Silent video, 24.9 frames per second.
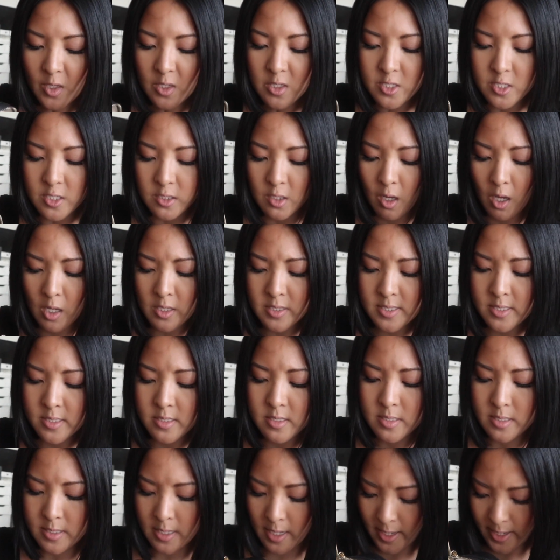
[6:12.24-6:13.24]
slots
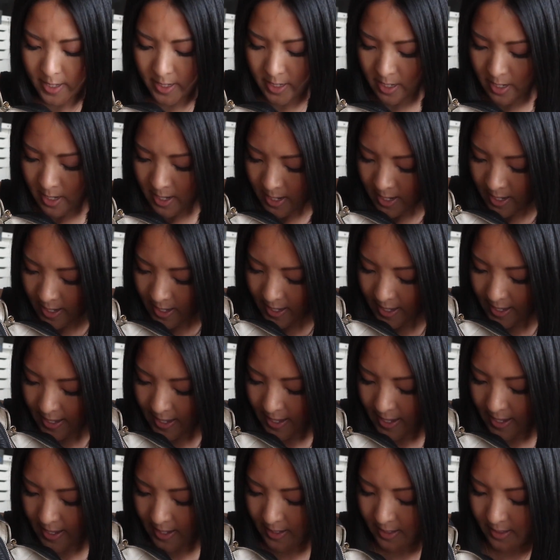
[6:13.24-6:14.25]
inside,
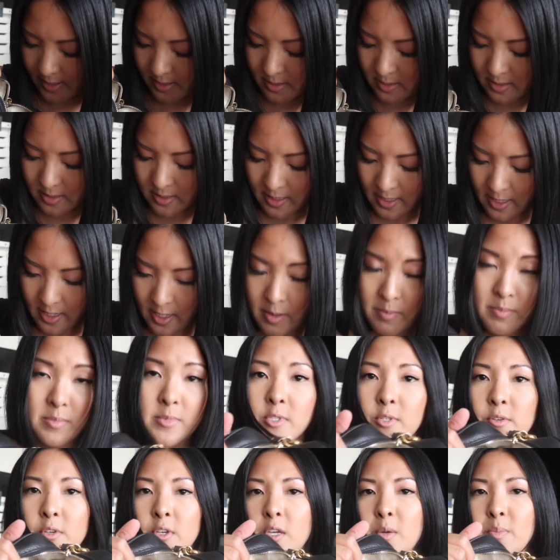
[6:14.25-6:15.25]
and
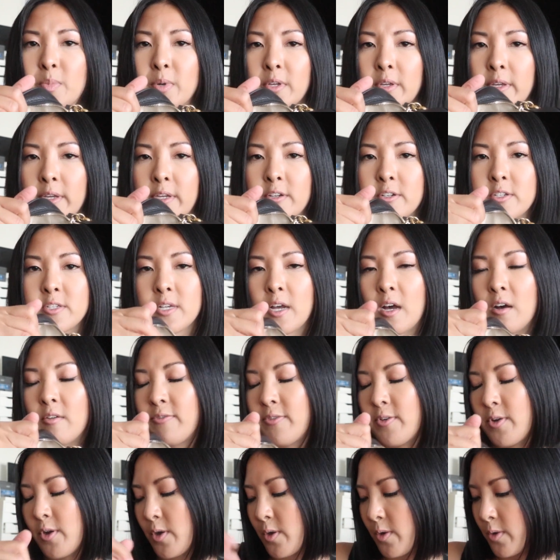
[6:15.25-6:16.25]
so you can put like your cell
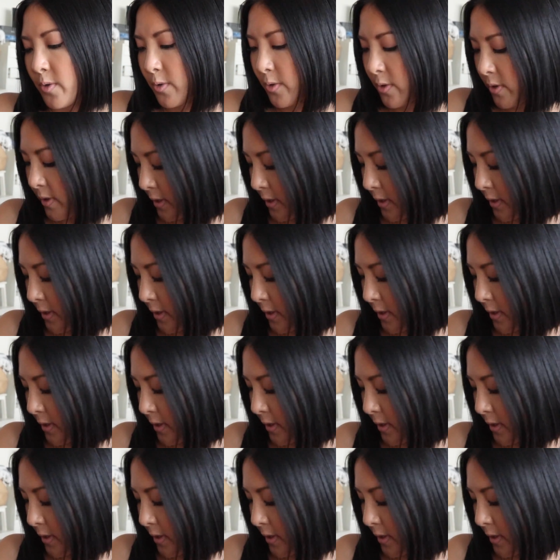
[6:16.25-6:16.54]
phone or,